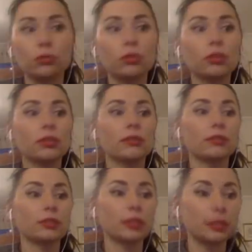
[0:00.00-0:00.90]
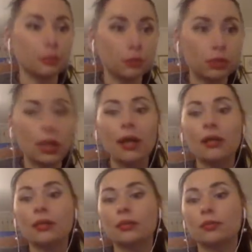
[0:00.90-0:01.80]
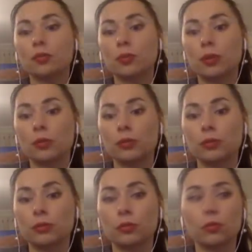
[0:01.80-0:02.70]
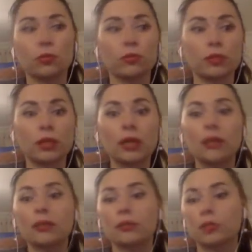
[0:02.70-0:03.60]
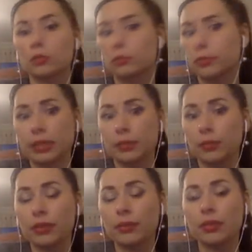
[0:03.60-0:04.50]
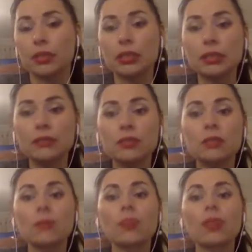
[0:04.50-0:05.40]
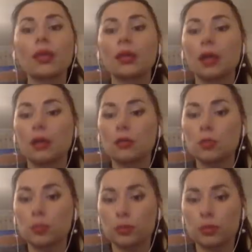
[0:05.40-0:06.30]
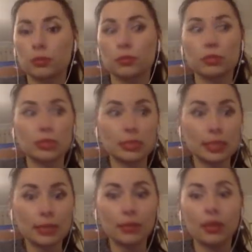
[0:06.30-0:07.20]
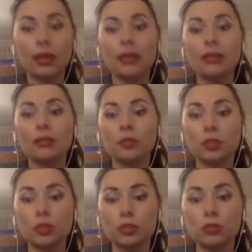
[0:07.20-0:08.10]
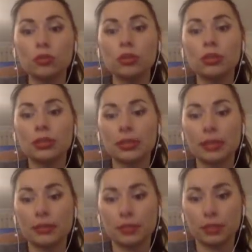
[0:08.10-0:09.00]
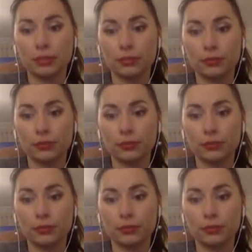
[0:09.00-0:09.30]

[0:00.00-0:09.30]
he given in your car. He was bought me one car. He was taking many, many gifts. How it's possible? The same guy, which usually never give.